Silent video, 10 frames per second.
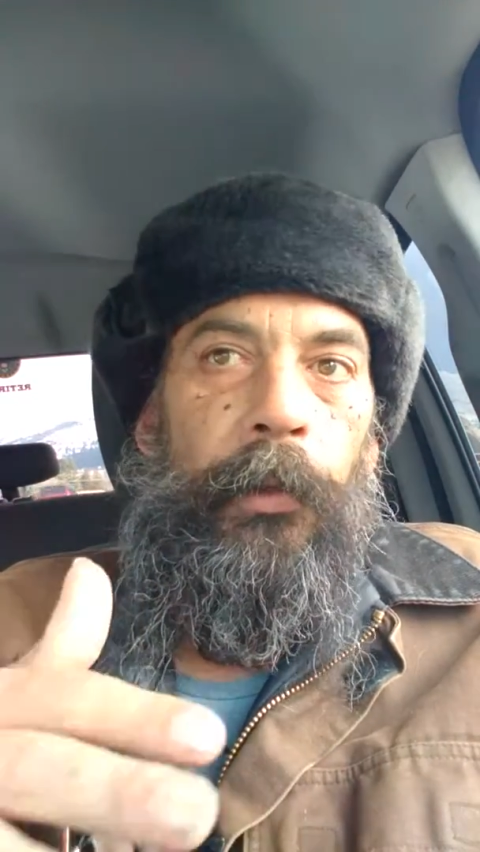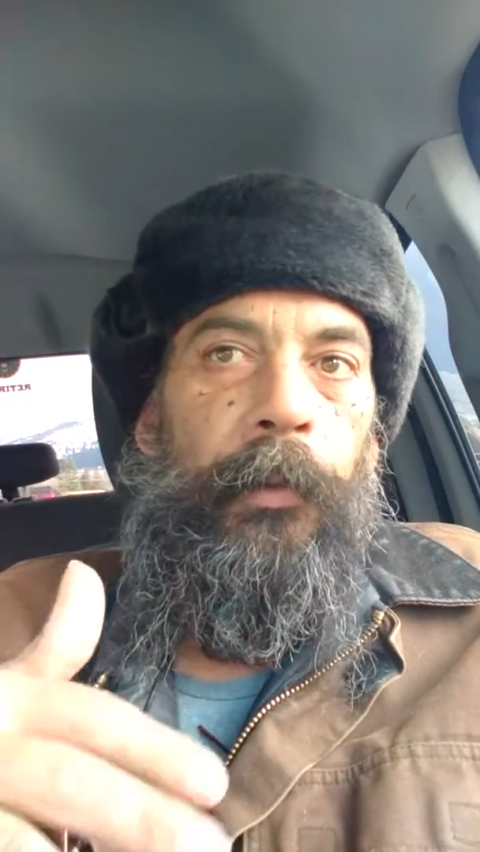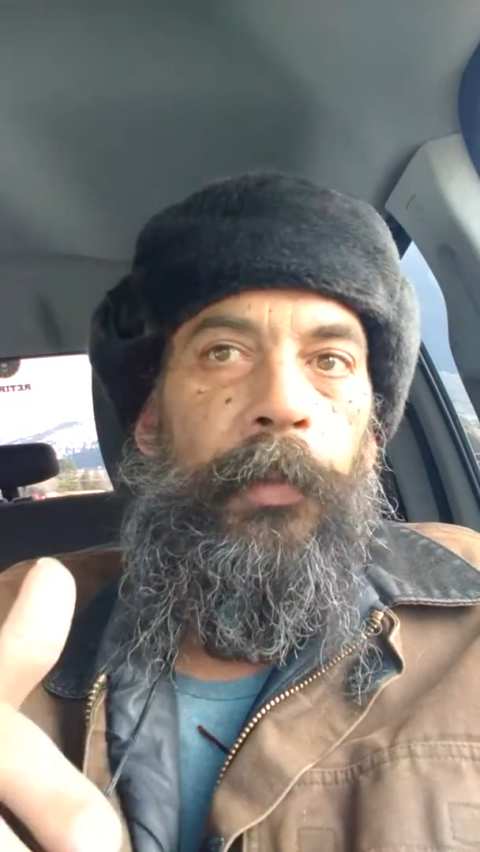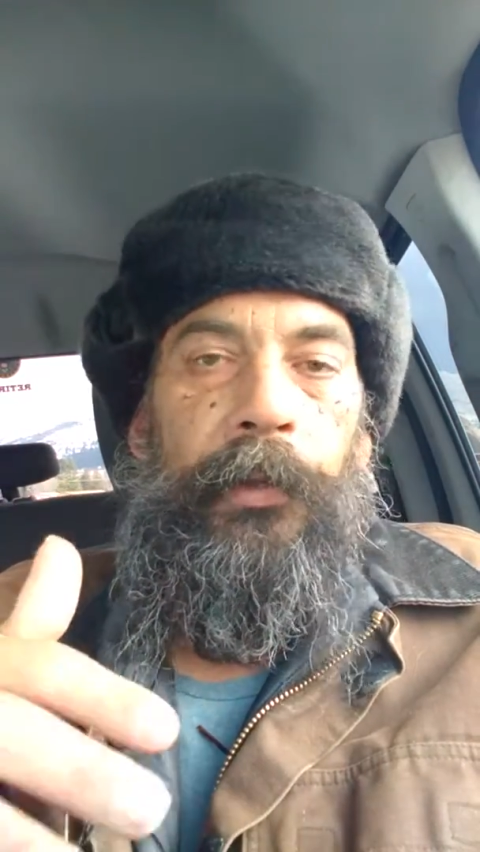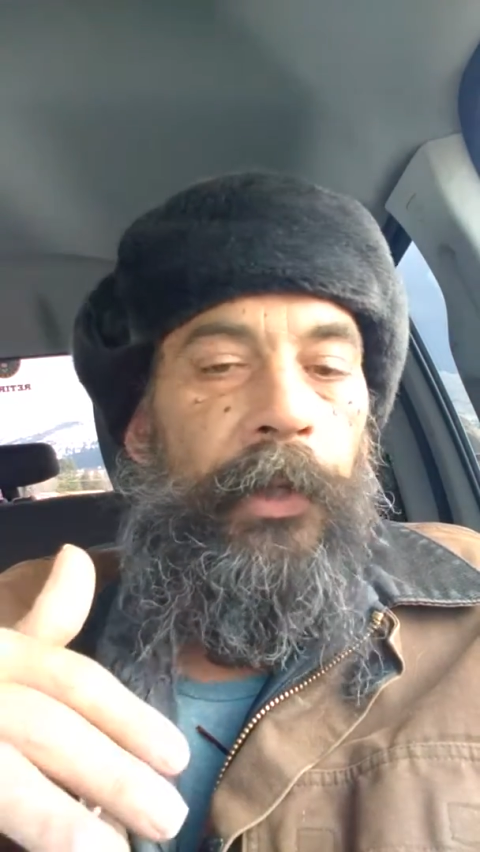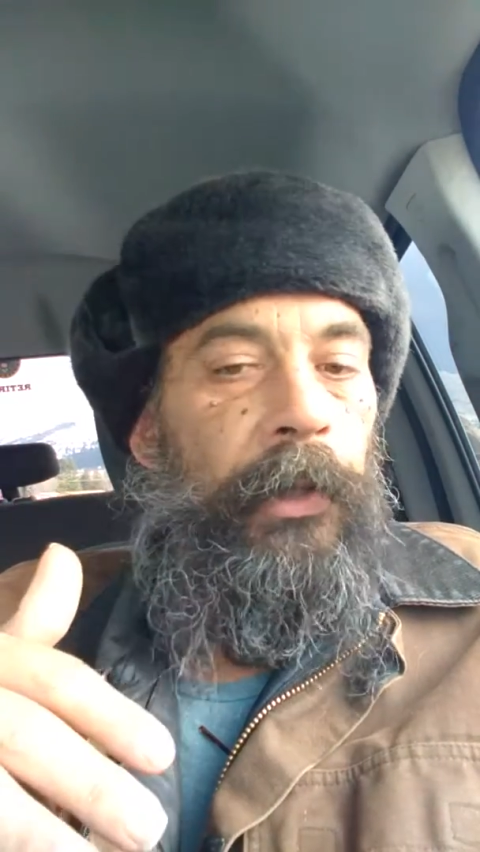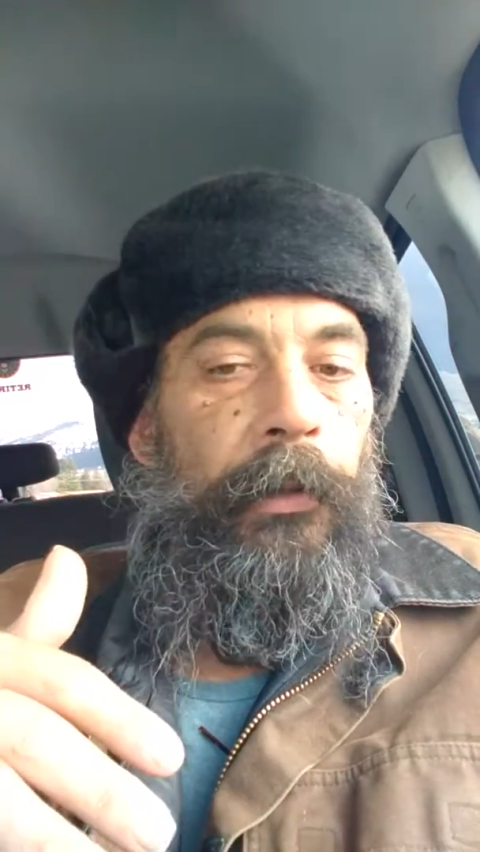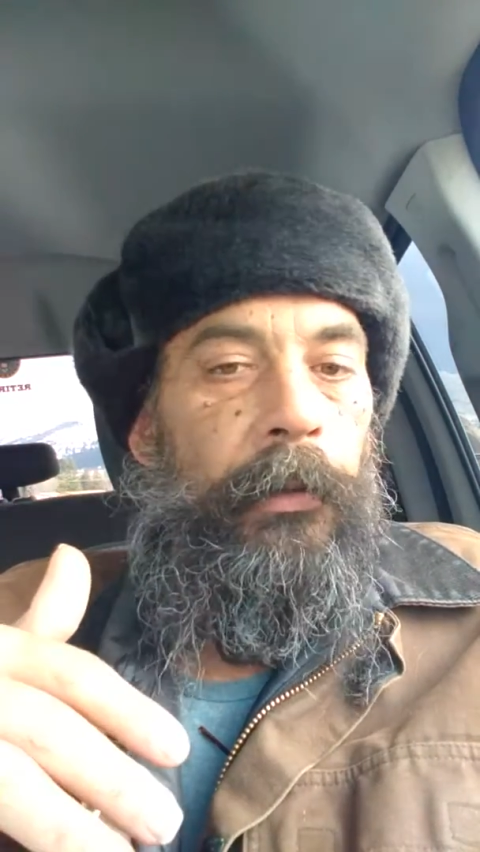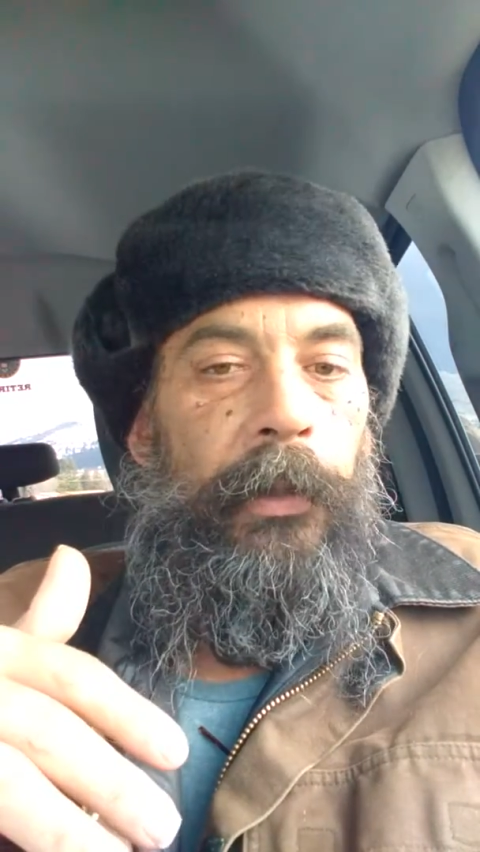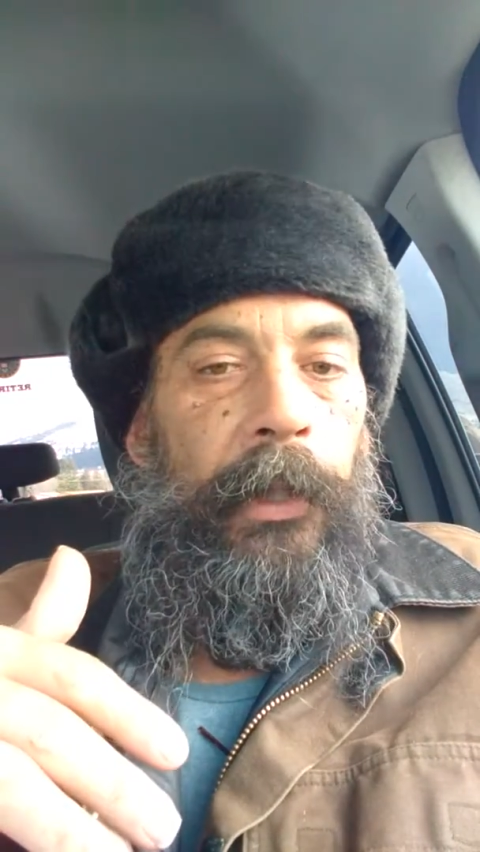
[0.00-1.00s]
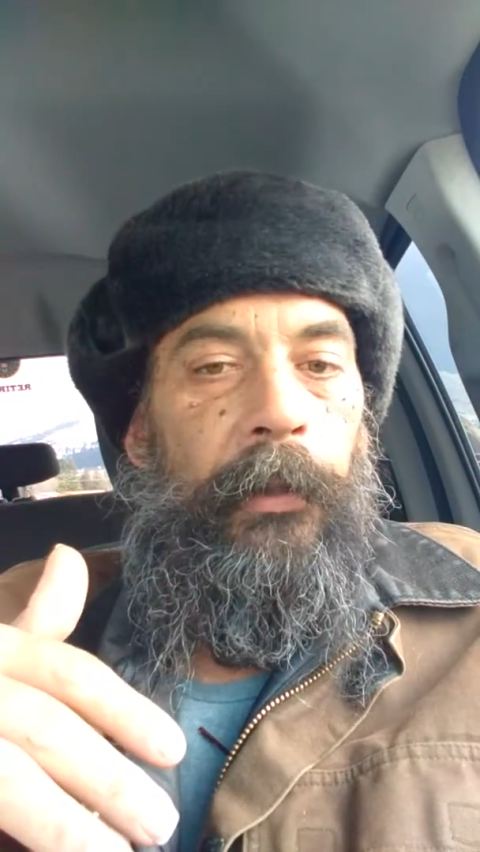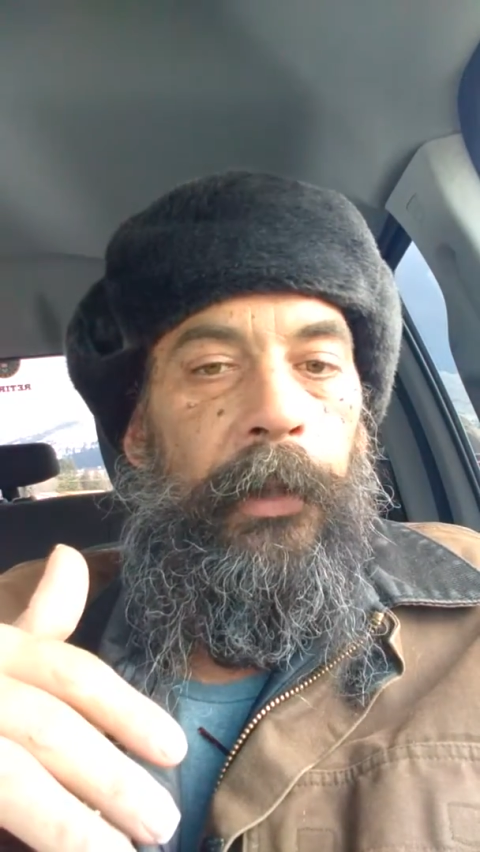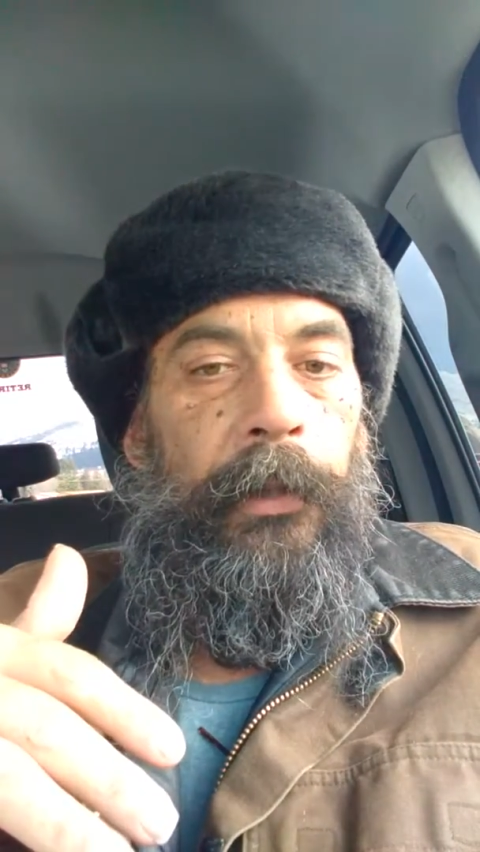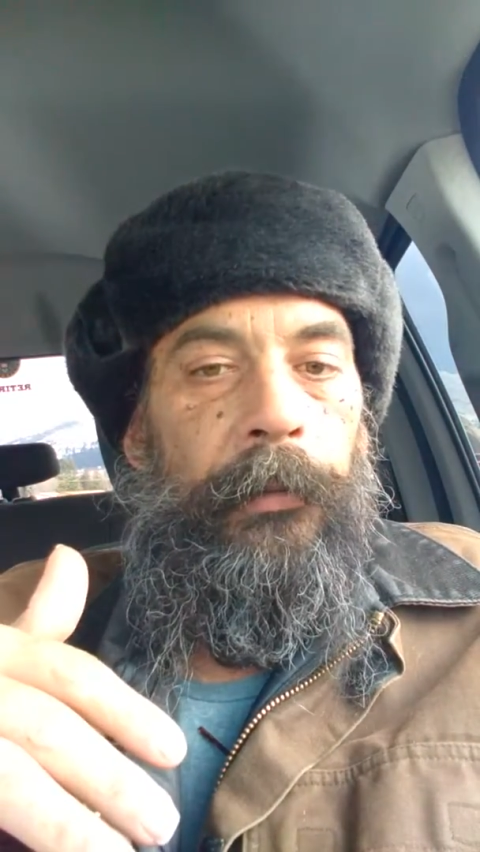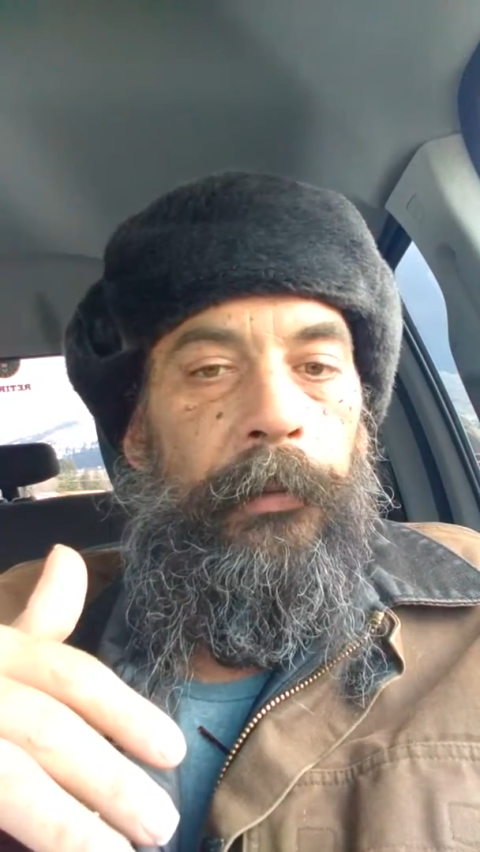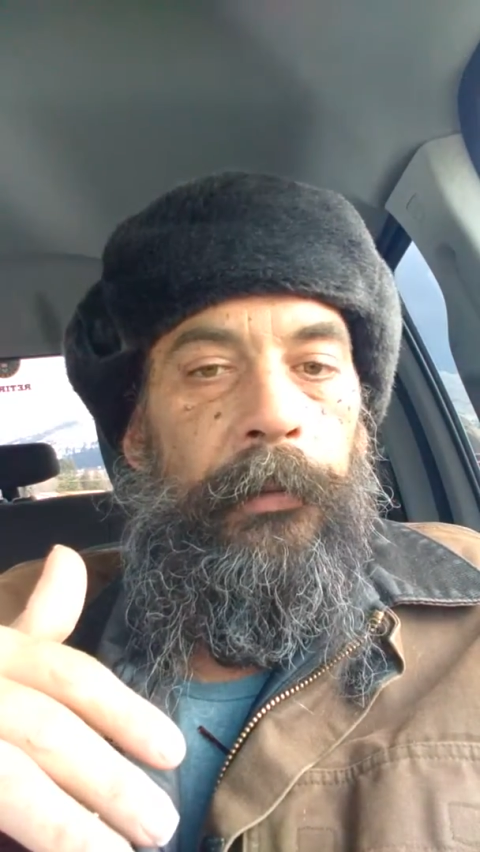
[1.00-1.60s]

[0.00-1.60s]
our particular area.